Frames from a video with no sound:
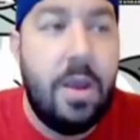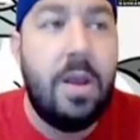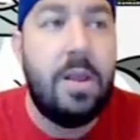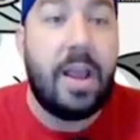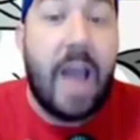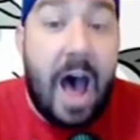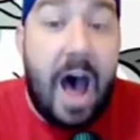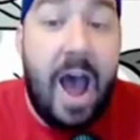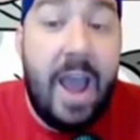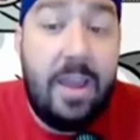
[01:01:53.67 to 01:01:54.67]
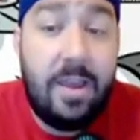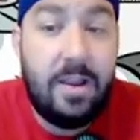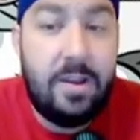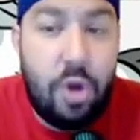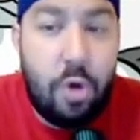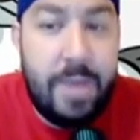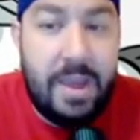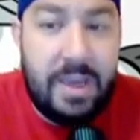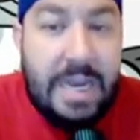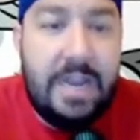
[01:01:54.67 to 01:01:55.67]
Like, I don't
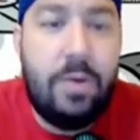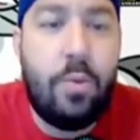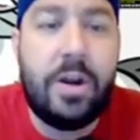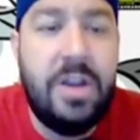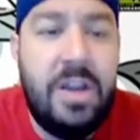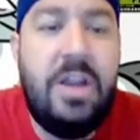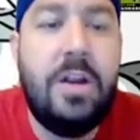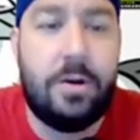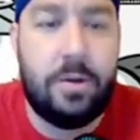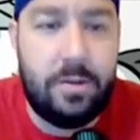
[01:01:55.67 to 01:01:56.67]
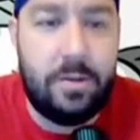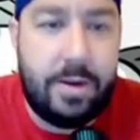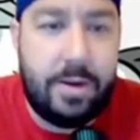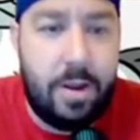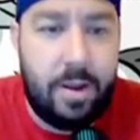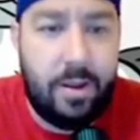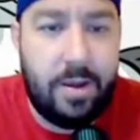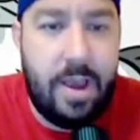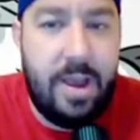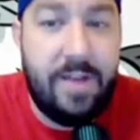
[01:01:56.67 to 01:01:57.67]
make anywhere near their money,
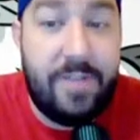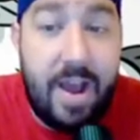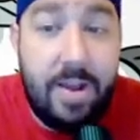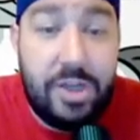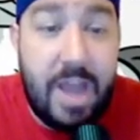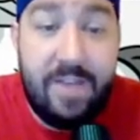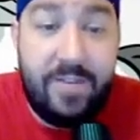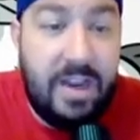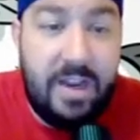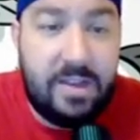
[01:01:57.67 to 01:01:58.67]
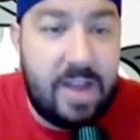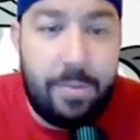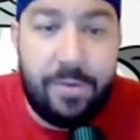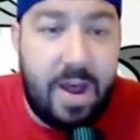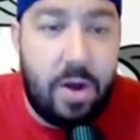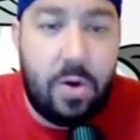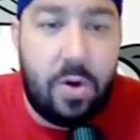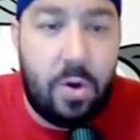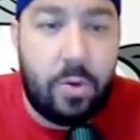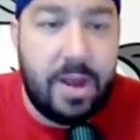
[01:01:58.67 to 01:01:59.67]
and if I have any type of
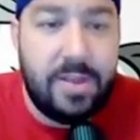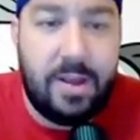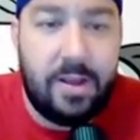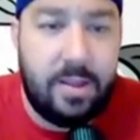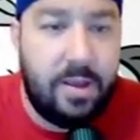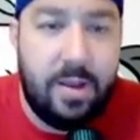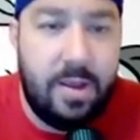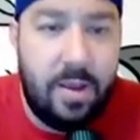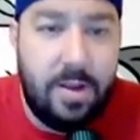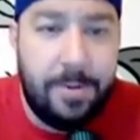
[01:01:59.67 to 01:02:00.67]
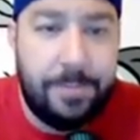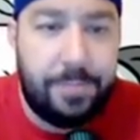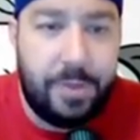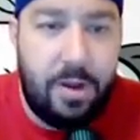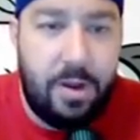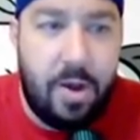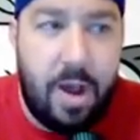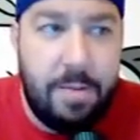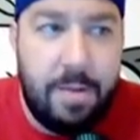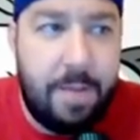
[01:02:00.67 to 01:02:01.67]
alcohol where I think that
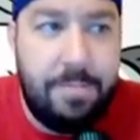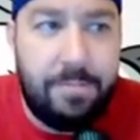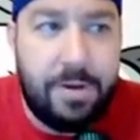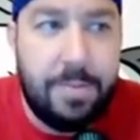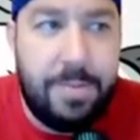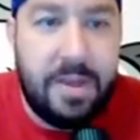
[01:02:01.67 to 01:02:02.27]
I'm going to be a